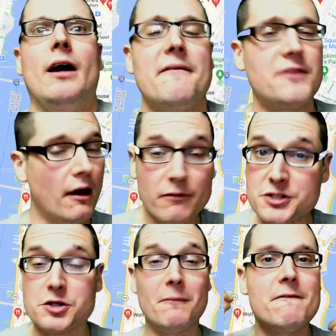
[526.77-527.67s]
have covered
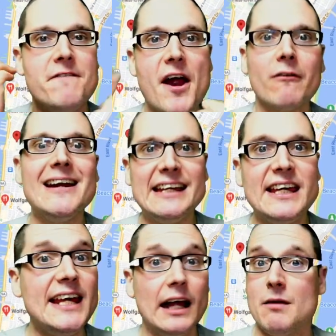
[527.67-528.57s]
some very
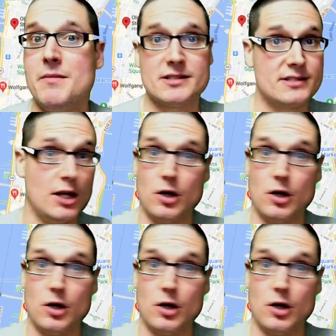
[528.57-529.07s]
key elements that